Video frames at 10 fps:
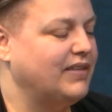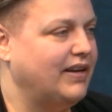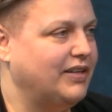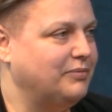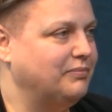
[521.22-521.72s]

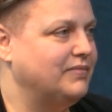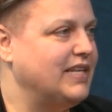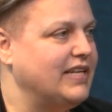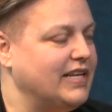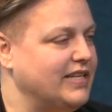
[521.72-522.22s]
um,
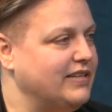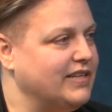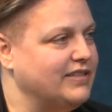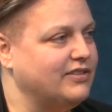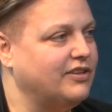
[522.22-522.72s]

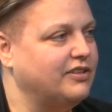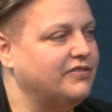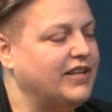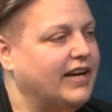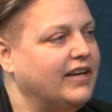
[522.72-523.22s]
1099s, all of
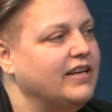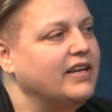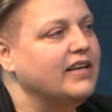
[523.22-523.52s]
that.